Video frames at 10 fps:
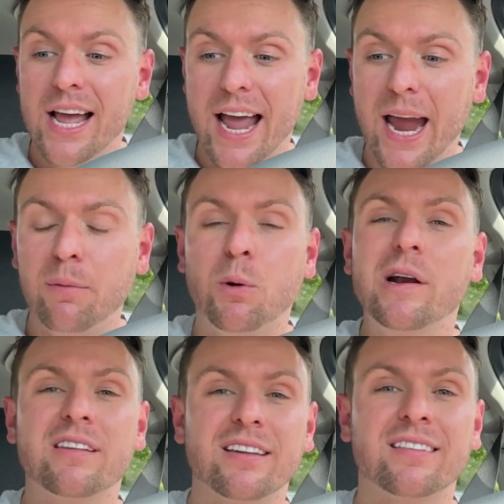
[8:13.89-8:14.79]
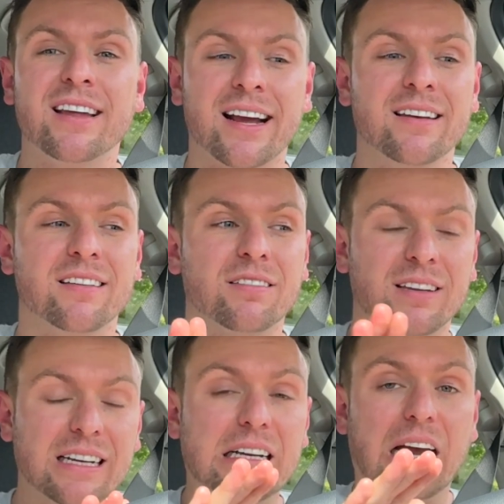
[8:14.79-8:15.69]
8.6 seconds is
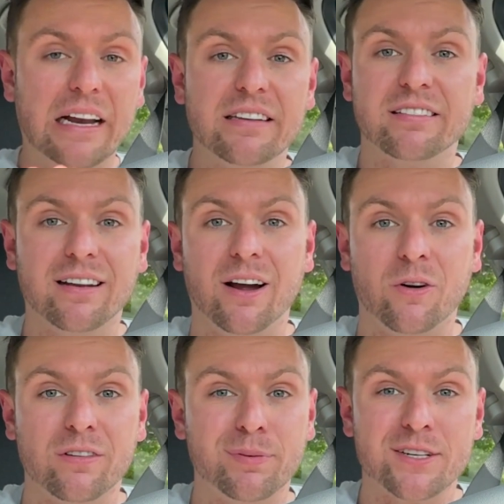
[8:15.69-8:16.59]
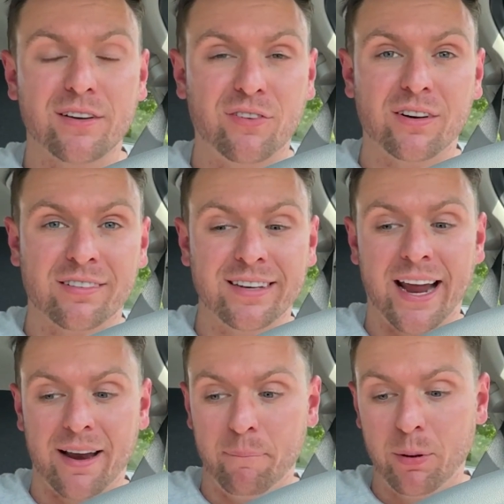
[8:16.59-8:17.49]
kind of slow, especially for a
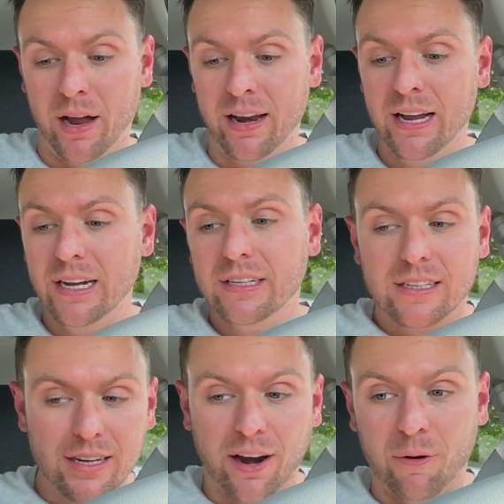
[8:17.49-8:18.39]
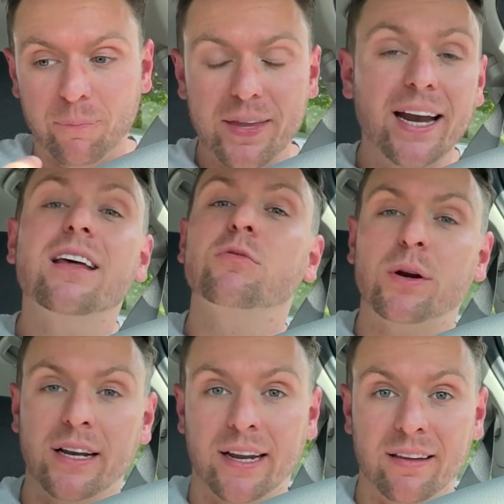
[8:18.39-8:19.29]
sedan, but you know, it is
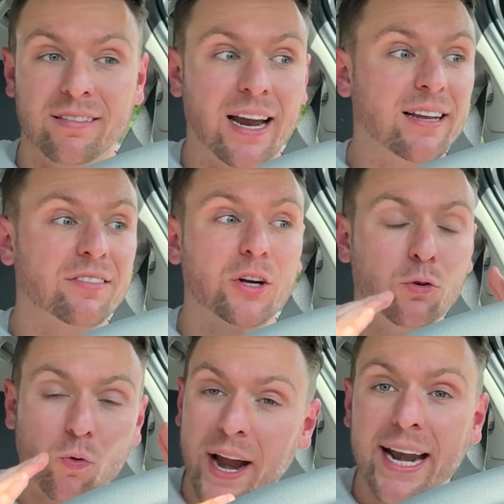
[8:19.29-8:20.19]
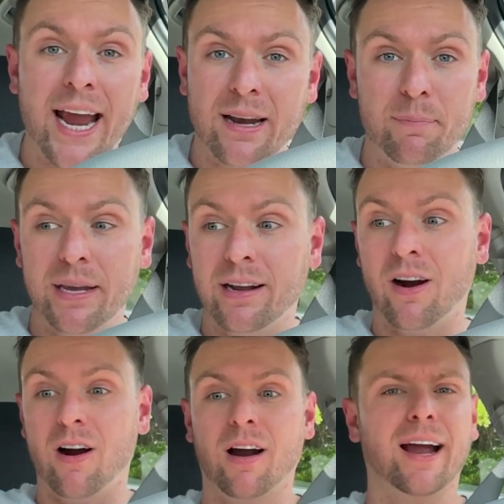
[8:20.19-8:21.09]
what it is, and it's a great A to B
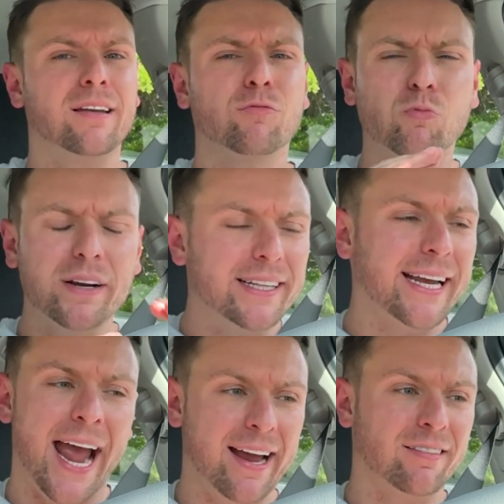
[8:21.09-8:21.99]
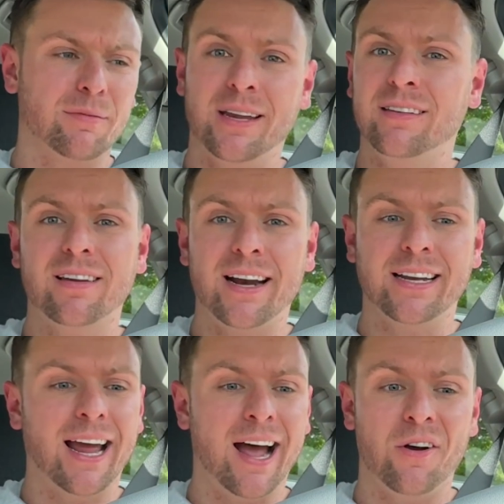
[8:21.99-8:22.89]
car. It's really handsome inside
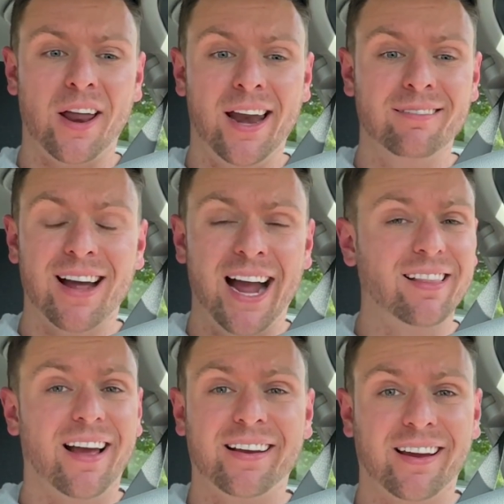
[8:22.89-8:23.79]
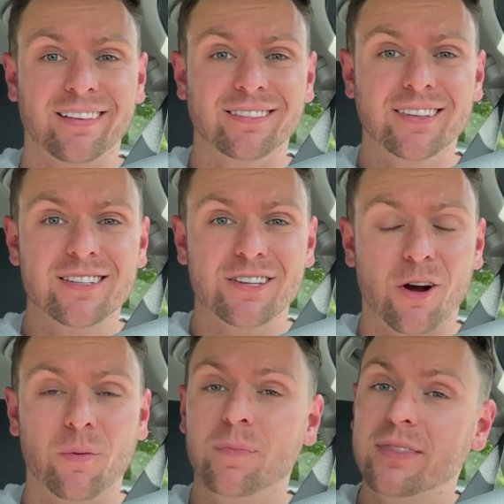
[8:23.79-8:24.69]
and out, and I like it.
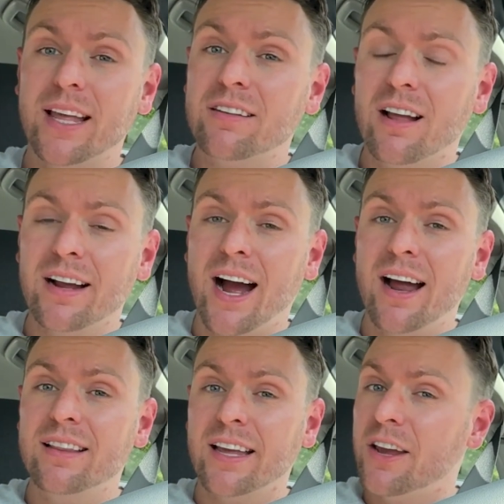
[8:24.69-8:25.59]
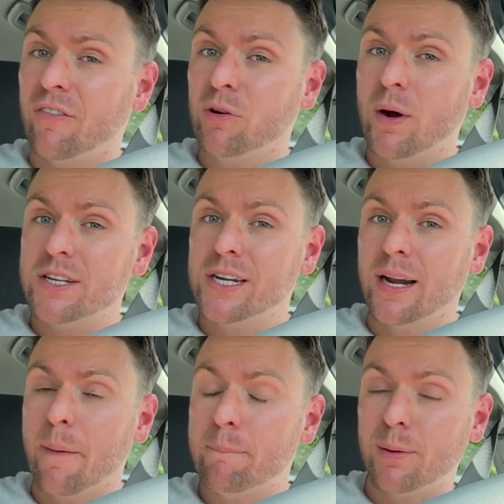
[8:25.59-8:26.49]
So that's all I got. Thank you all for watching.
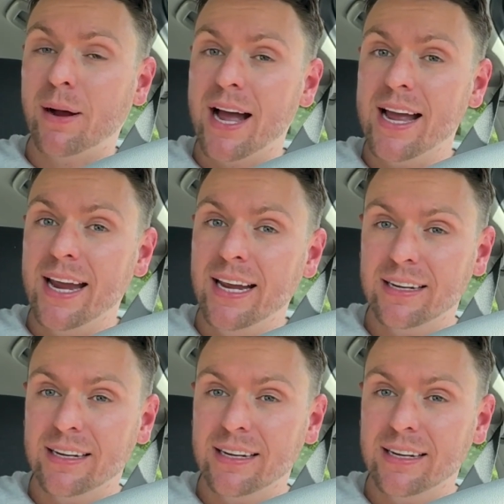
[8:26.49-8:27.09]
Bye-bye.